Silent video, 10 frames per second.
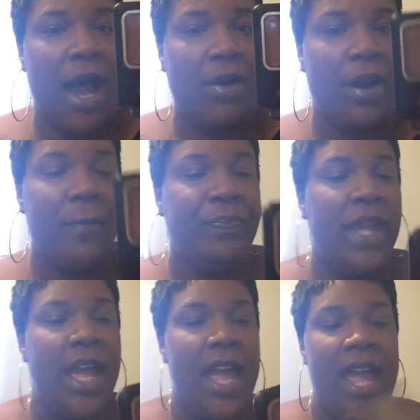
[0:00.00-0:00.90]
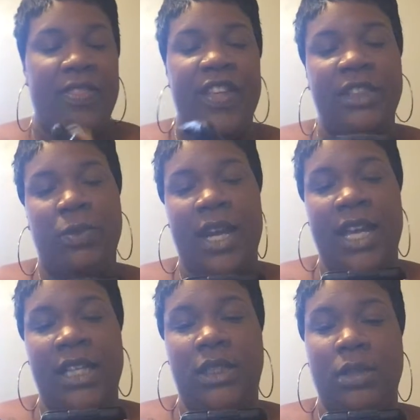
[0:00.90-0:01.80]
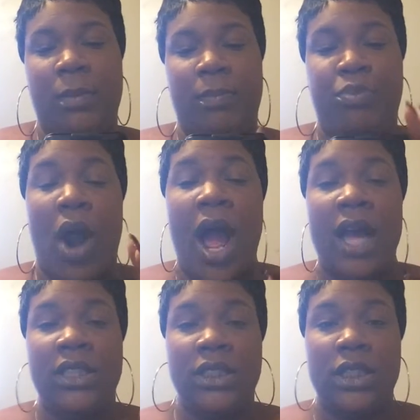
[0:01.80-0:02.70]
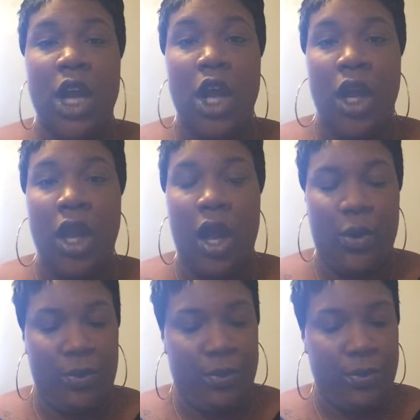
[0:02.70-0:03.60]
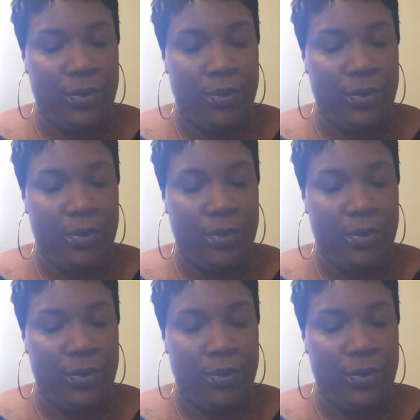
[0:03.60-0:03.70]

powder, and this one is Bronzed Glow.